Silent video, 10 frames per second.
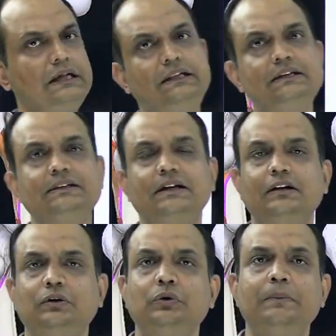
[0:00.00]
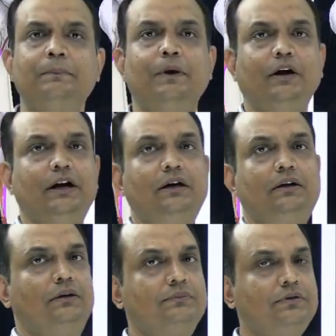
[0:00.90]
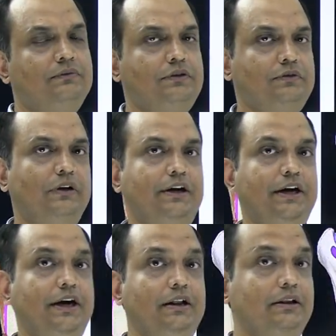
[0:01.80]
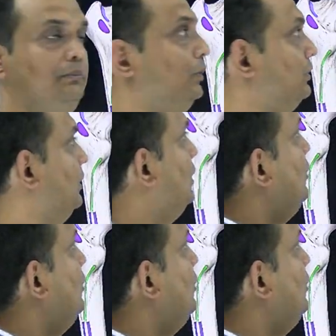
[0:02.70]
these are the two important terms which you will read in the book.